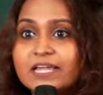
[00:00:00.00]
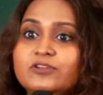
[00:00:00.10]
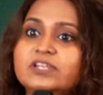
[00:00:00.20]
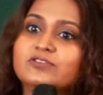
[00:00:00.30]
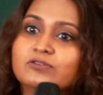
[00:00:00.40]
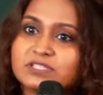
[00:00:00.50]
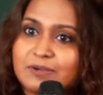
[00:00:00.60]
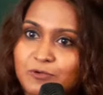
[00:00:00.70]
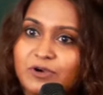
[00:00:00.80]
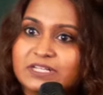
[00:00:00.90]
then you need to go
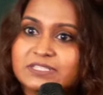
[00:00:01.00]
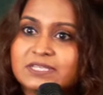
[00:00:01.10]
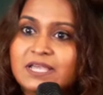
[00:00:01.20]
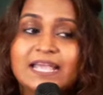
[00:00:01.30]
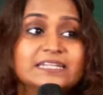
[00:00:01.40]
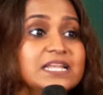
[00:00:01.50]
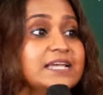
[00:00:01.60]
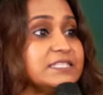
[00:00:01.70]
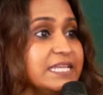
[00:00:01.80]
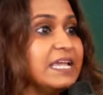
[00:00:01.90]
somewhere else. It's
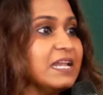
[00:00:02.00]
like snake